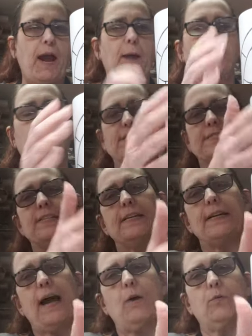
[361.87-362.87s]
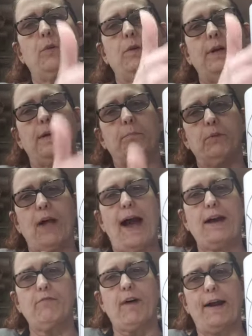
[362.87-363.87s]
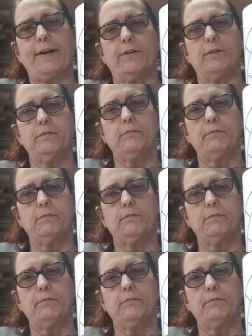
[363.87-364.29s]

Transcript: I printed it out in black vinyl